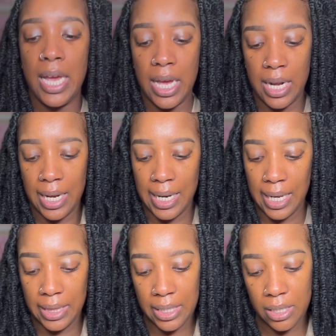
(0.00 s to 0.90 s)
And I
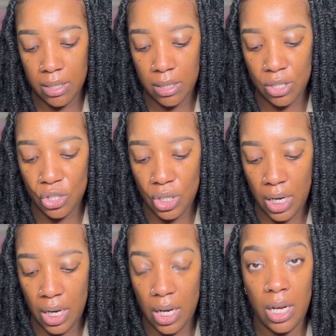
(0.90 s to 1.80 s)
got this in the
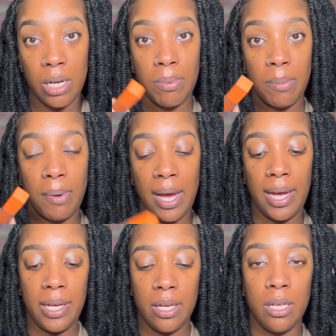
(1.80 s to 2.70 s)
shade
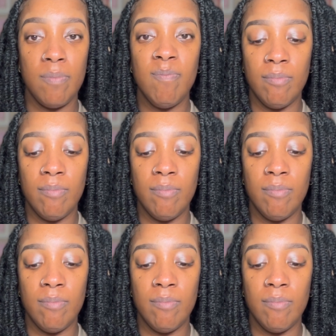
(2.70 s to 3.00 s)
Papaya.